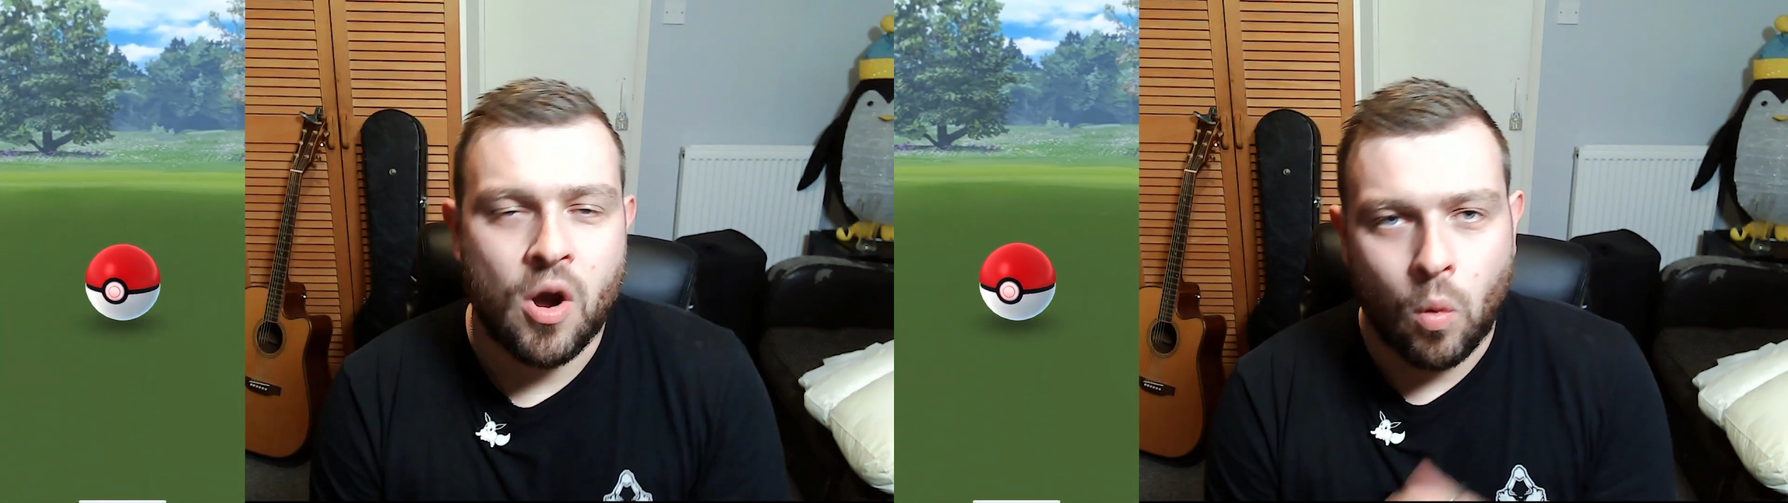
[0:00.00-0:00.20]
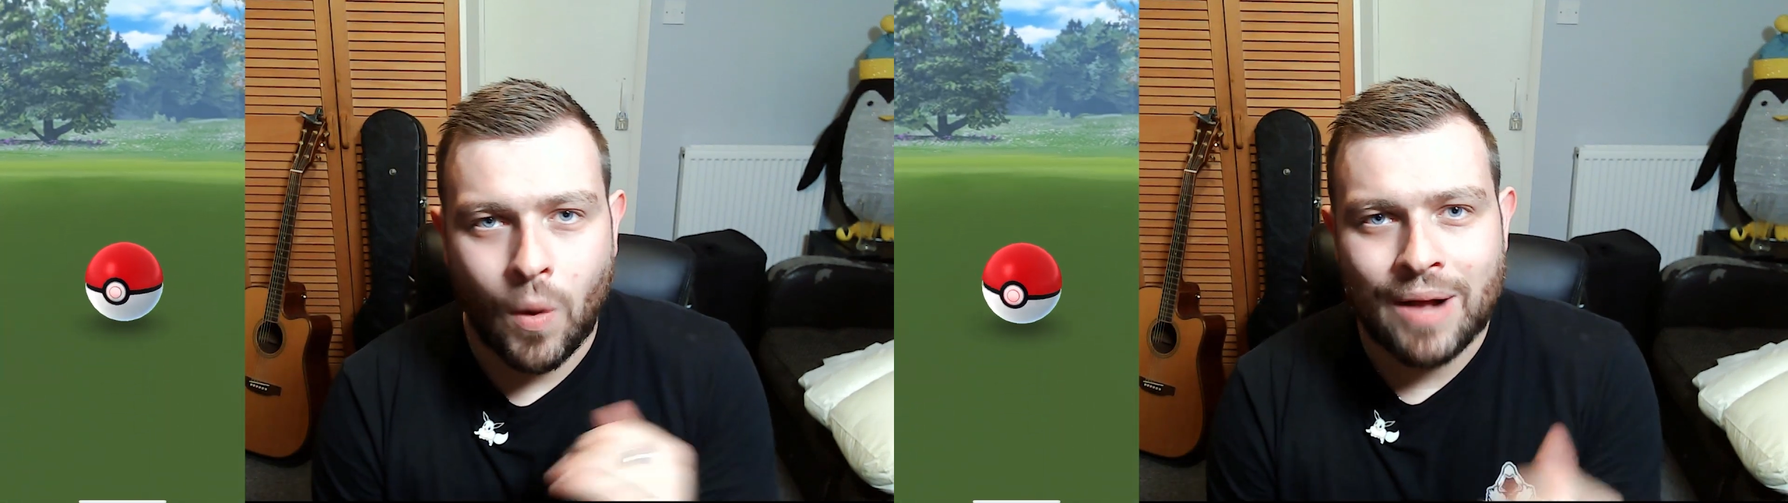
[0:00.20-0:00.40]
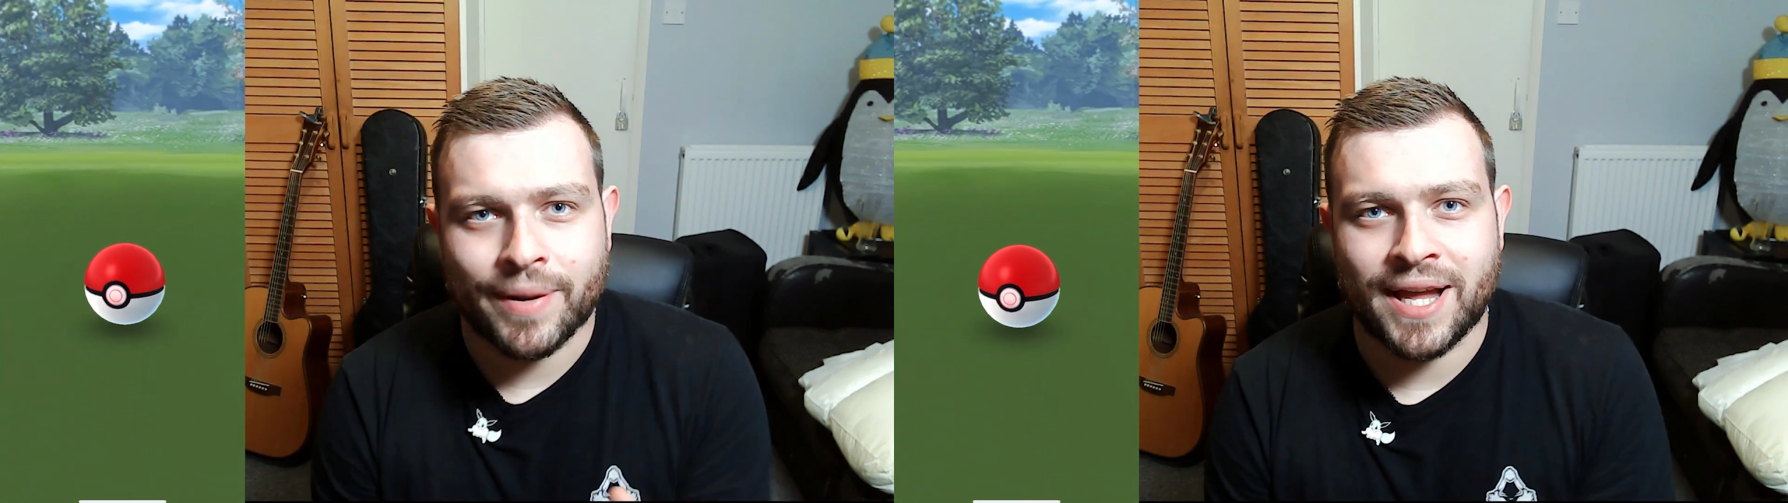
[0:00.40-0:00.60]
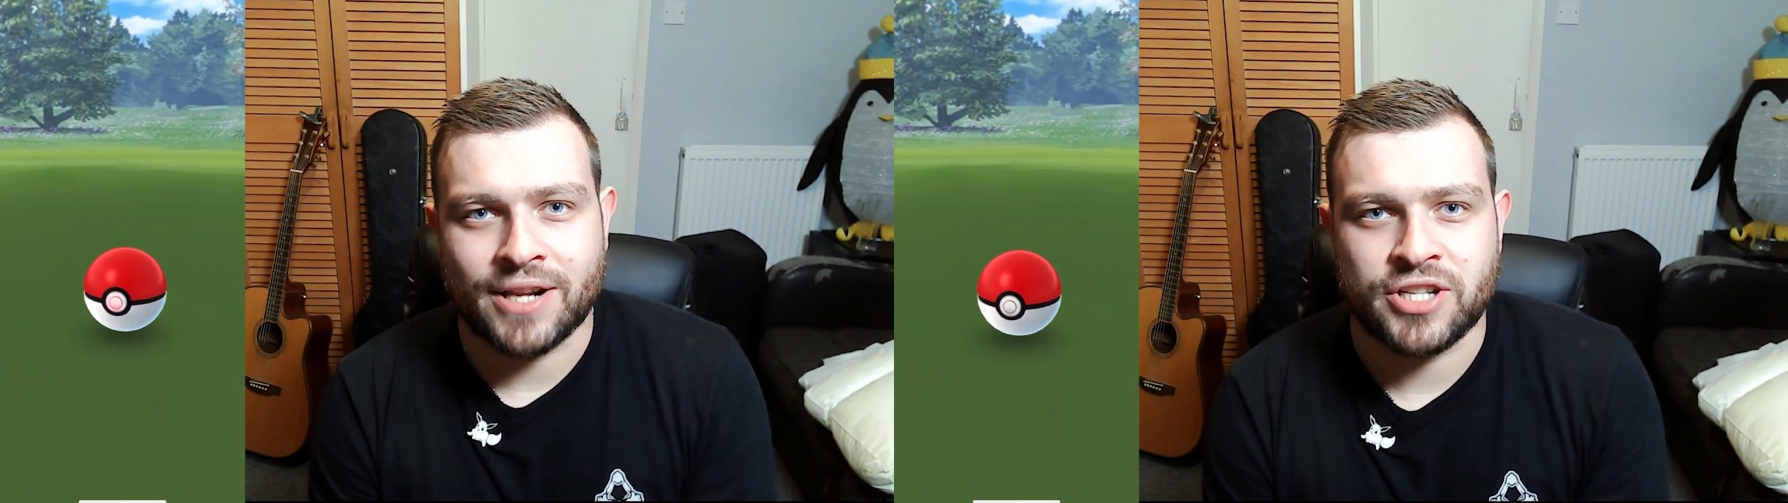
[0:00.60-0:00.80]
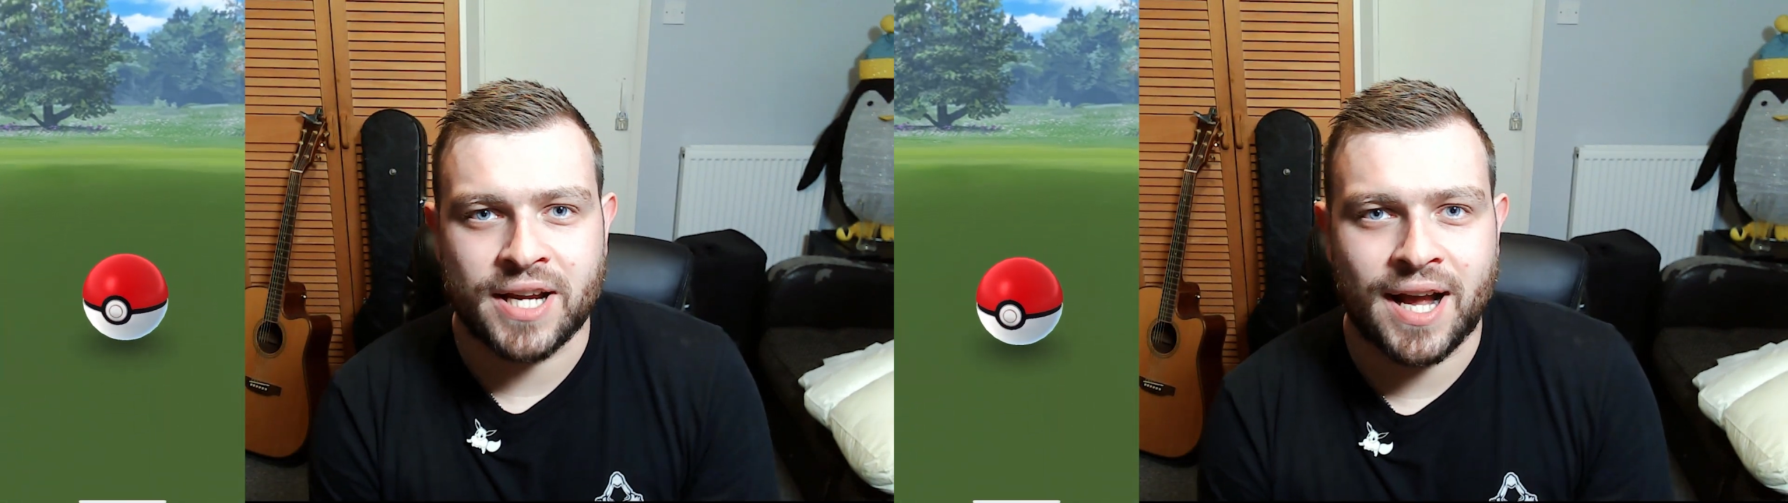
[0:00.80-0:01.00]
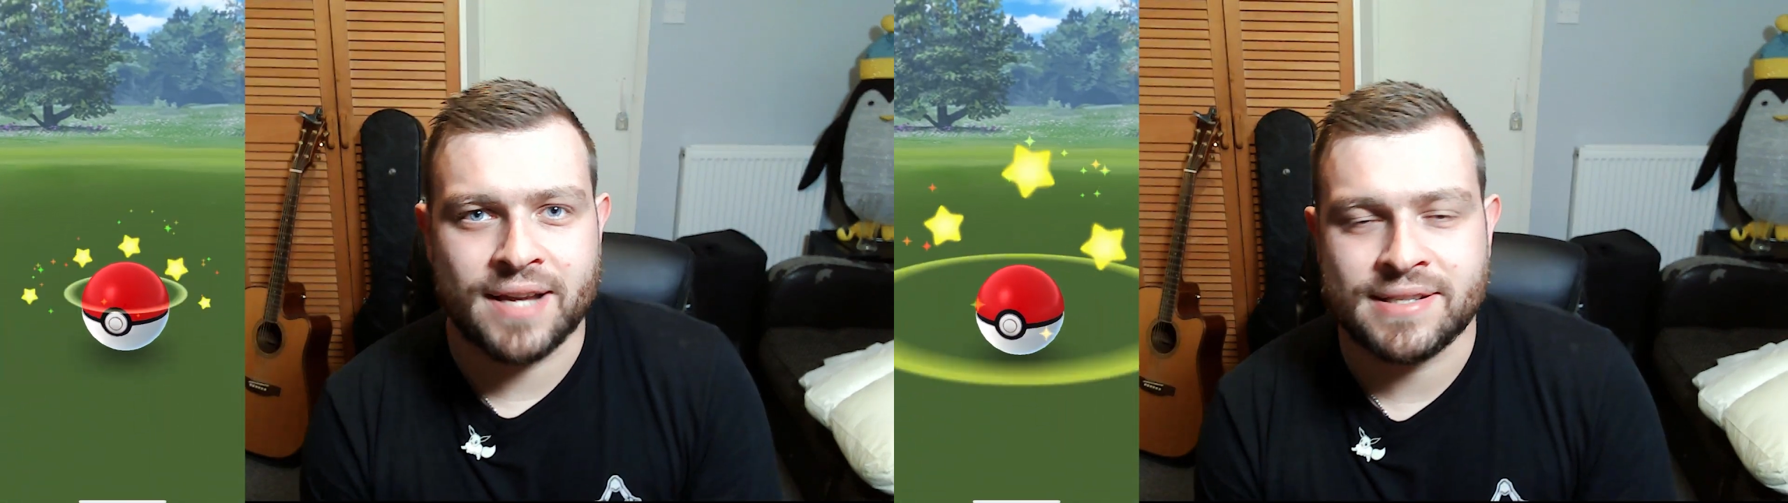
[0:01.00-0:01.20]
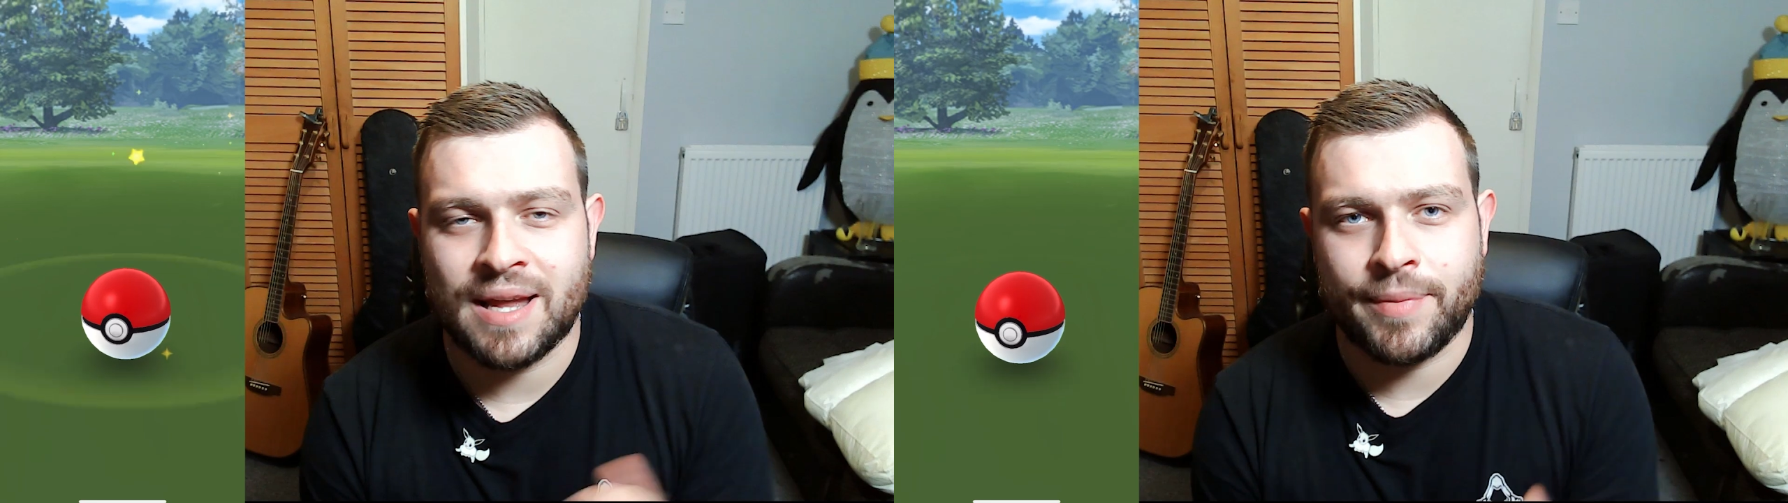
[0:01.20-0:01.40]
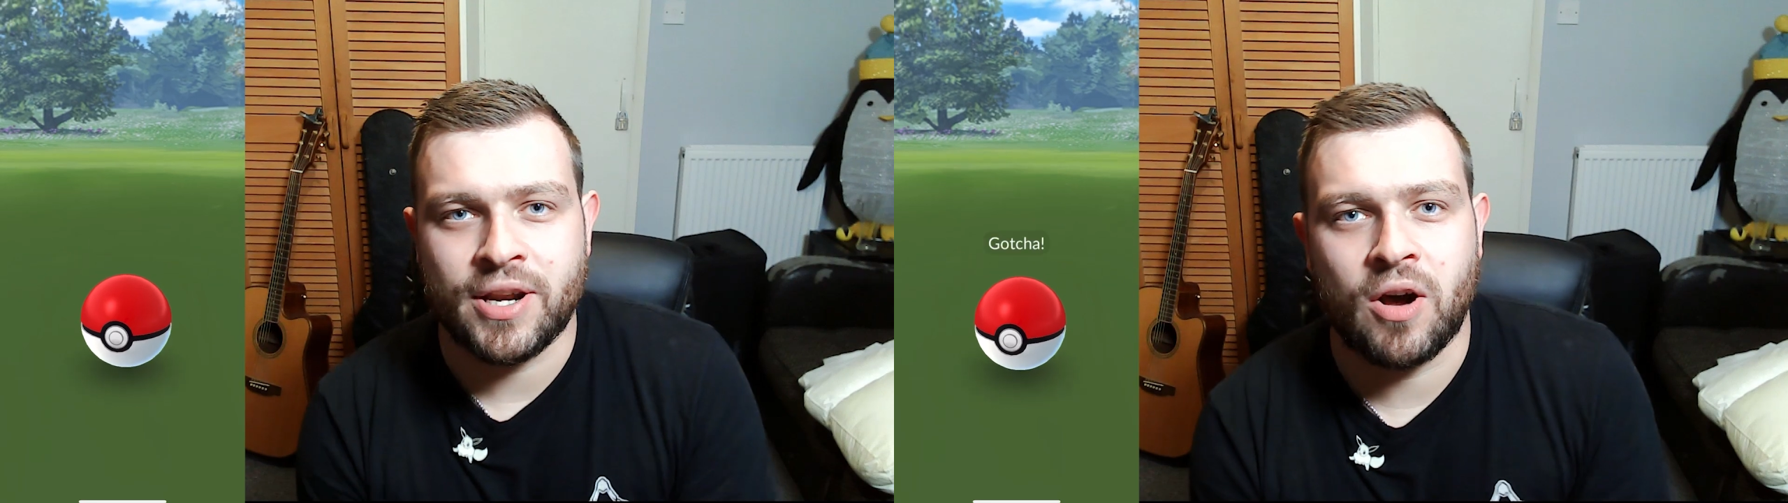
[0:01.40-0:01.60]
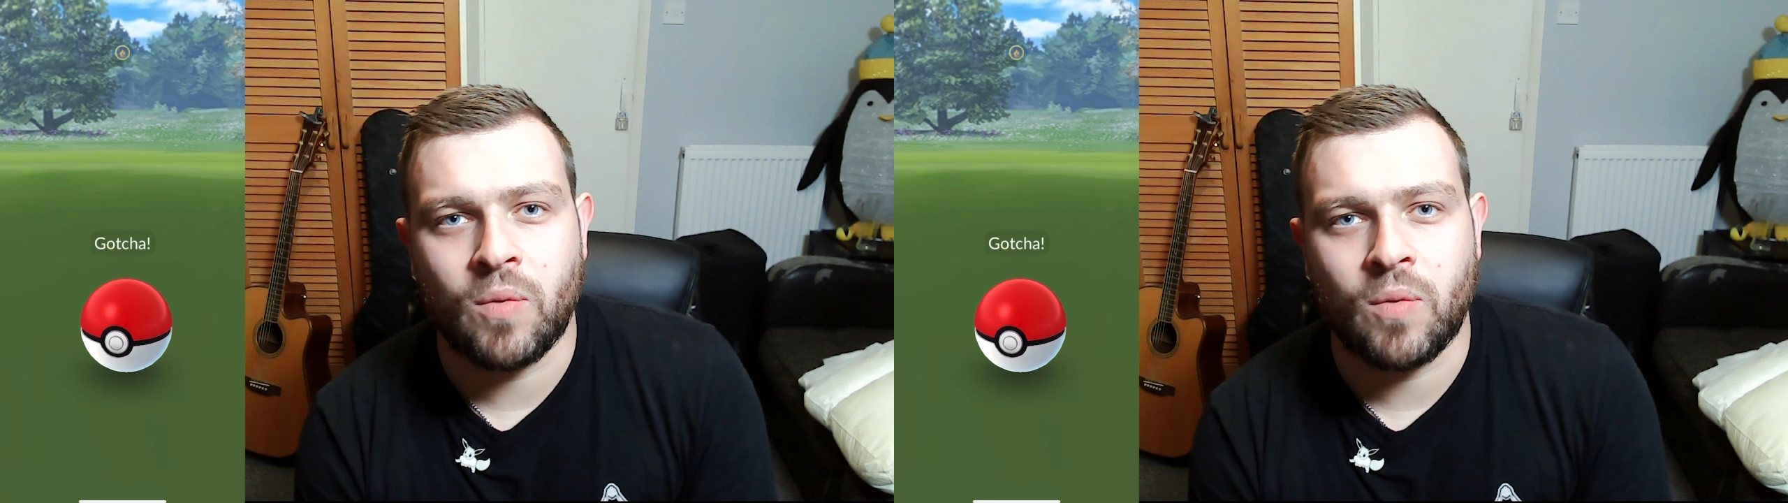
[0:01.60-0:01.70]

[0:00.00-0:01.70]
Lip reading: While we're catching, guys, let me know,